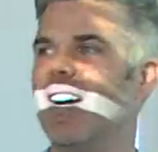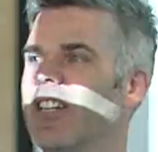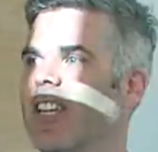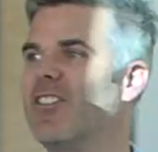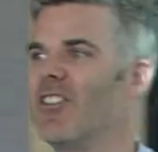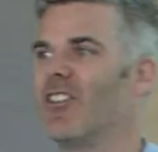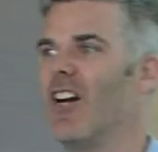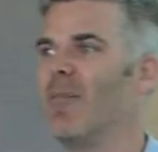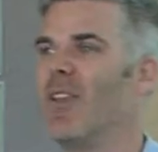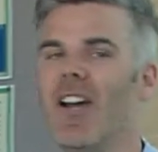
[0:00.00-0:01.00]
Now actually, let's just
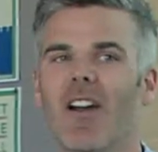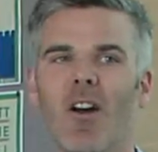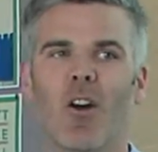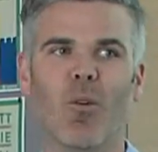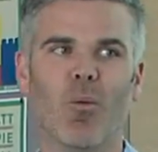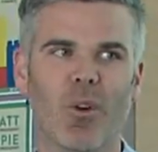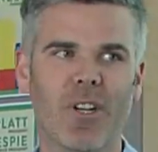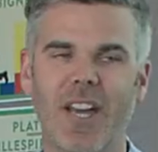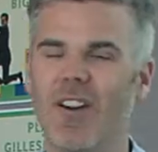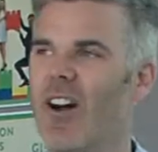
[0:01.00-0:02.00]
stop there.
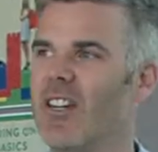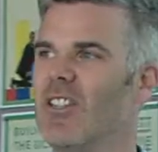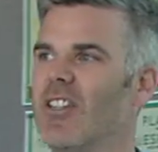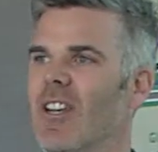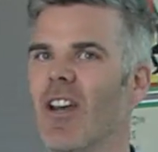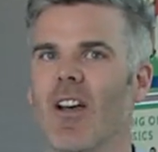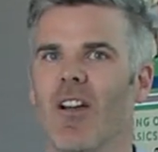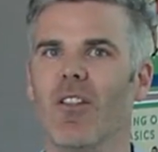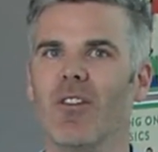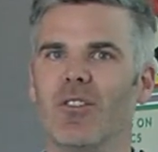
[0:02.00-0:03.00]
Wood and oxygen.
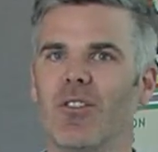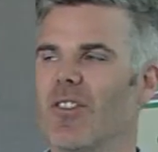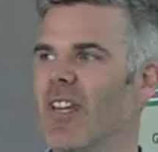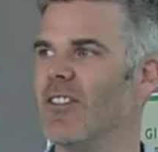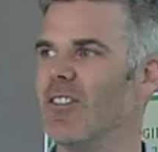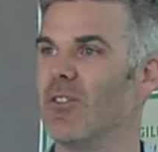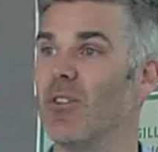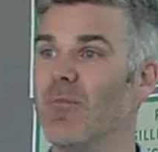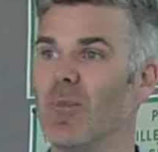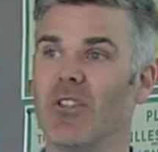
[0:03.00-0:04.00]
Those two things are
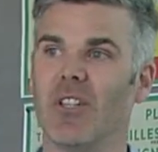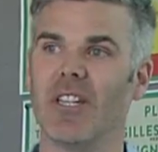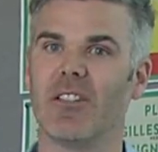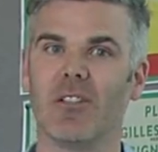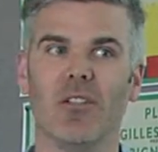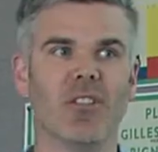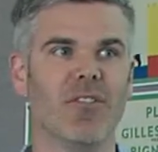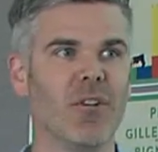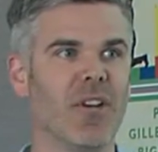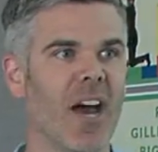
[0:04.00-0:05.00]
sort of mutually
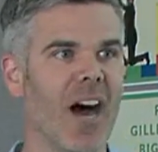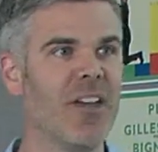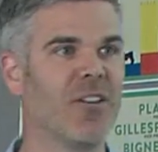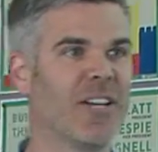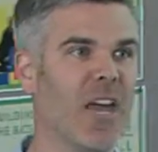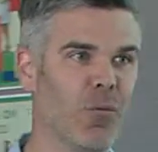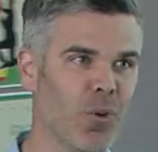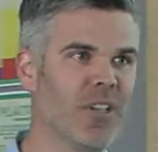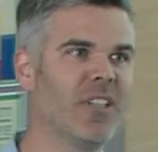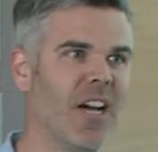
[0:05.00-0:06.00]
exclusive. You can either get
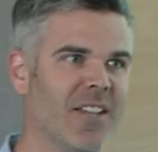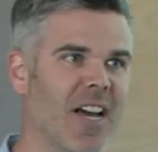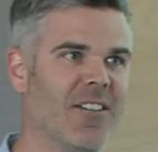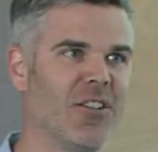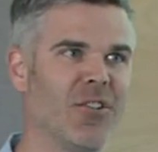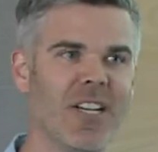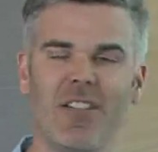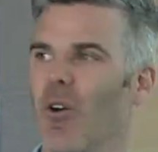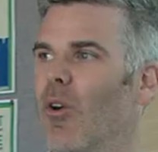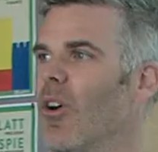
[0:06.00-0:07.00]
wood, cut down the
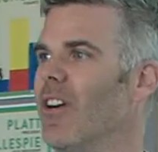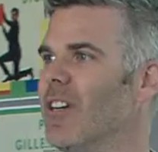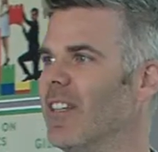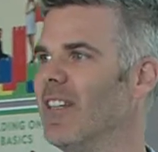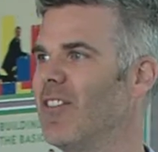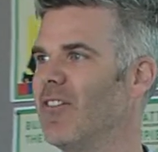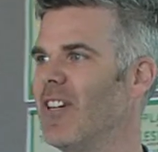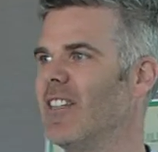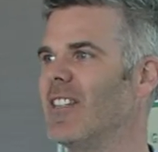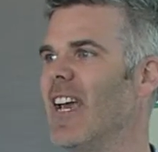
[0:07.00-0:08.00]
trees, or you can leave the
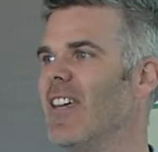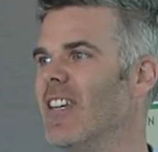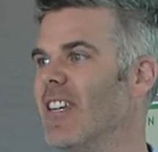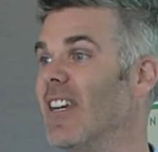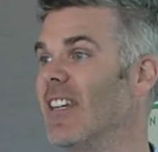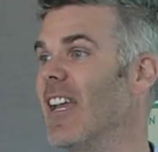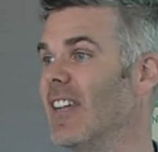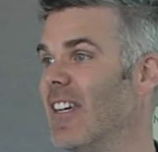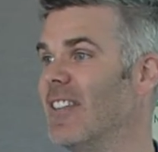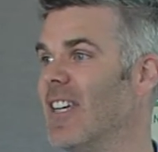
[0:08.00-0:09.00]
trees standing
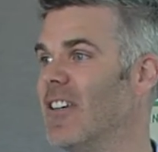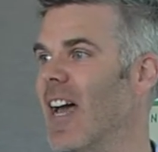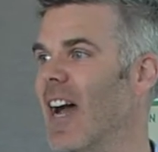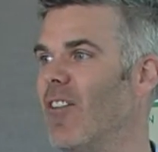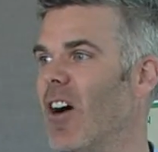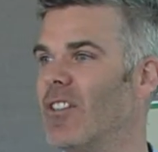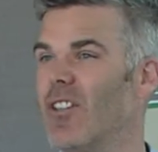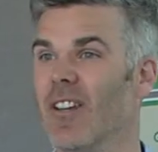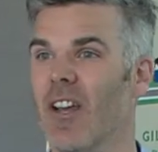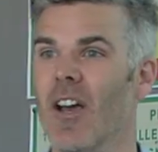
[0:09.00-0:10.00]
and continue to have
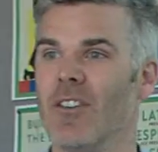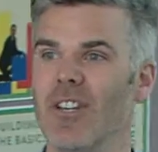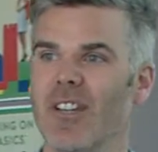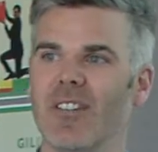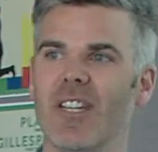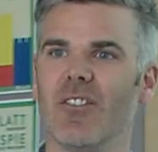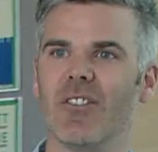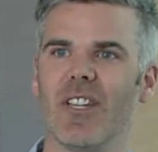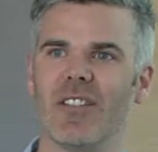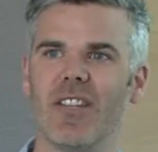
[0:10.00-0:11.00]
oxygen. So you can see
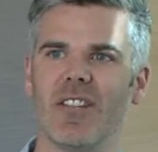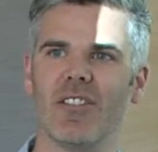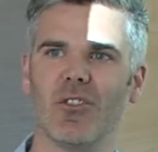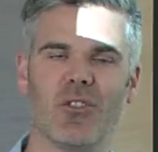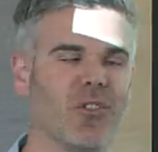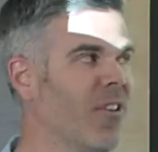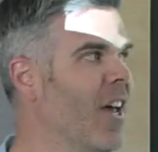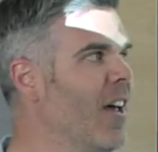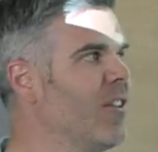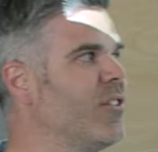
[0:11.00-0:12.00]
there's this sort of
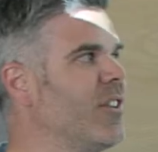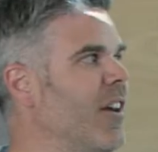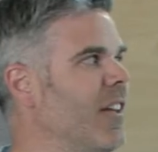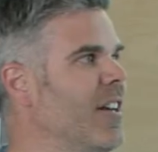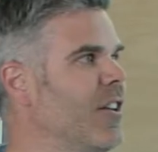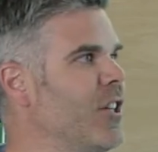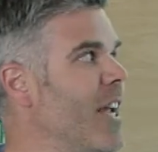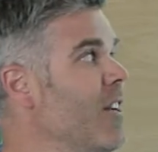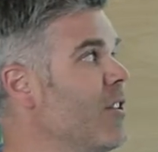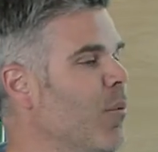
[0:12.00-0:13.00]
subtle
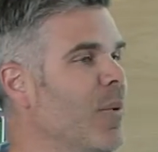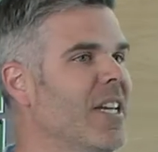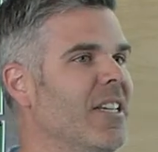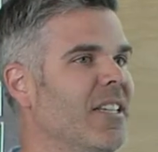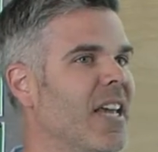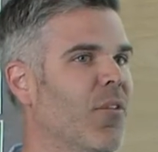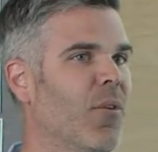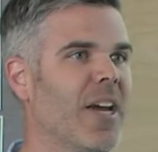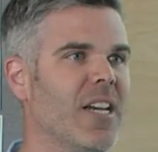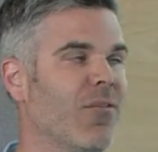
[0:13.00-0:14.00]
interchange that we need to get
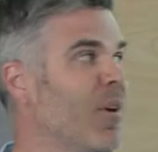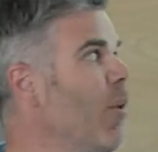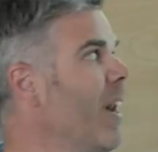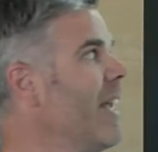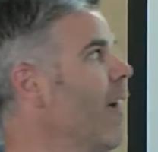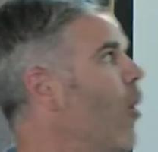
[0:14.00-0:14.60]
right if we want to